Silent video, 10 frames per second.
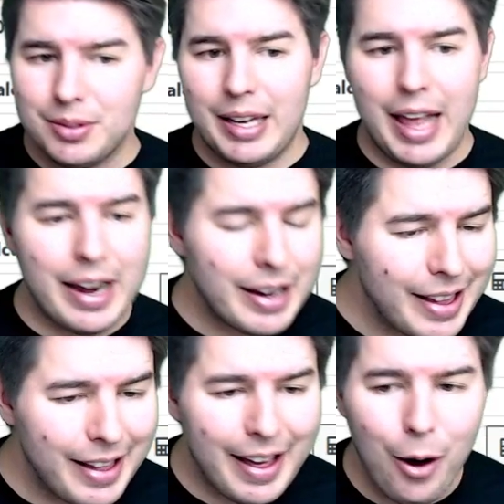And
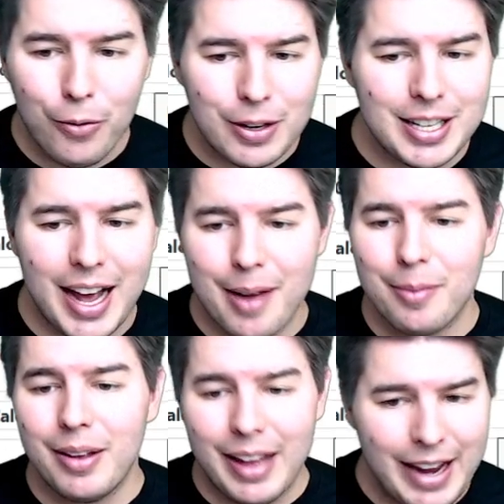over
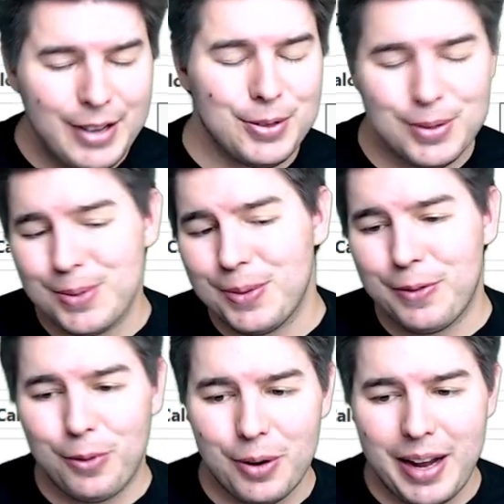time, angels with
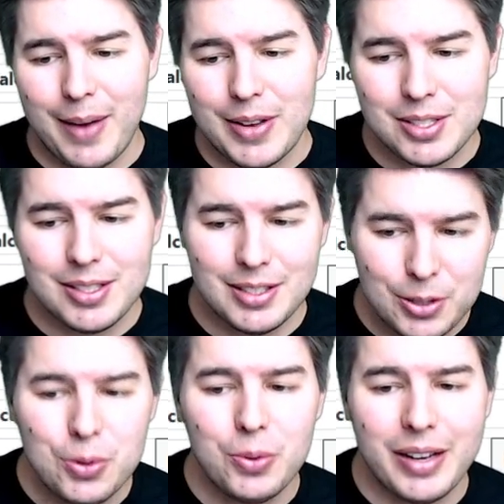4 damage
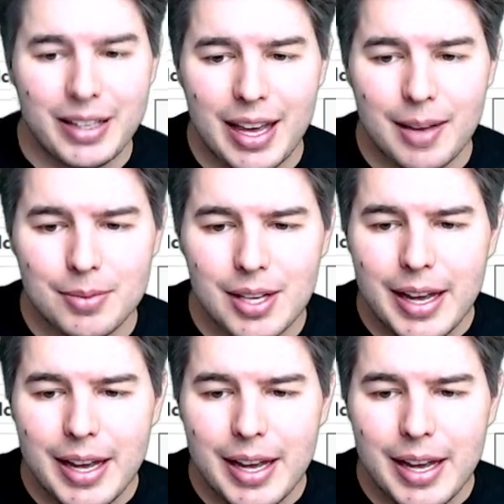do win games,